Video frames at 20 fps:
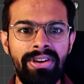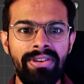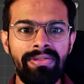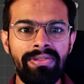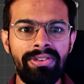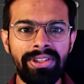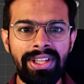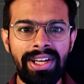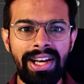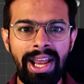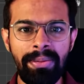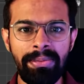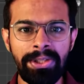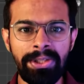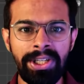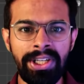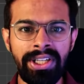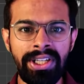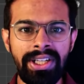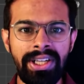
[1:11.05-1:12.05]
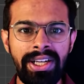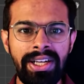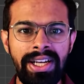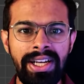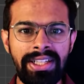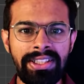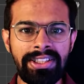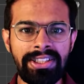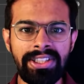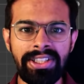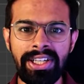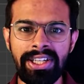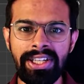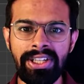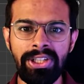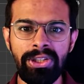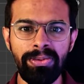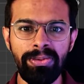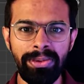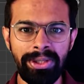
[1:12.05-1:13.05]
For the lampshade, let's create a
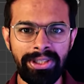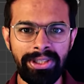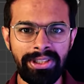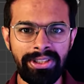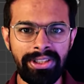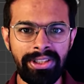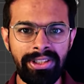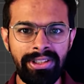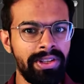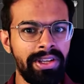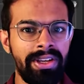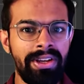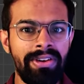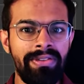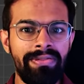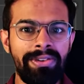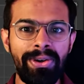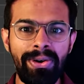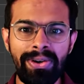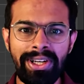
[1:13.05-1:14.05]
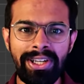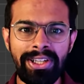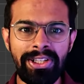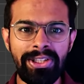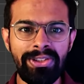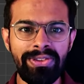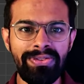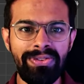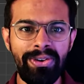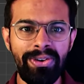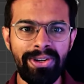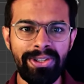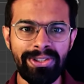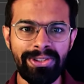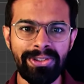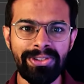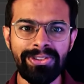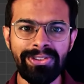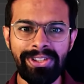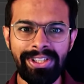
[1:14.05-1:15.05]
new material. We only need to focus
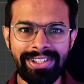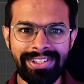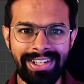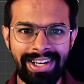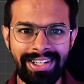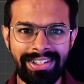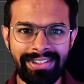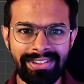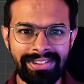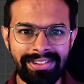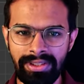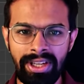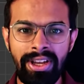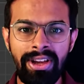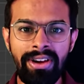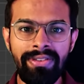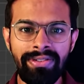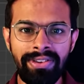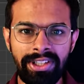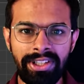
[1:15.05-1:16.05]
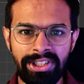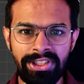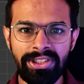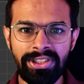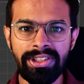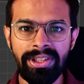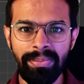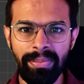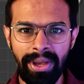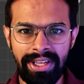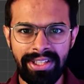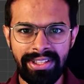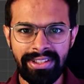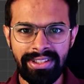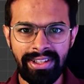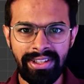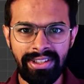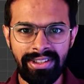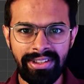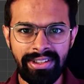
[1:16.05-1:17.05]
on 3 sliders. First, the base
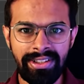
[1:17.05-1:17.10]
color.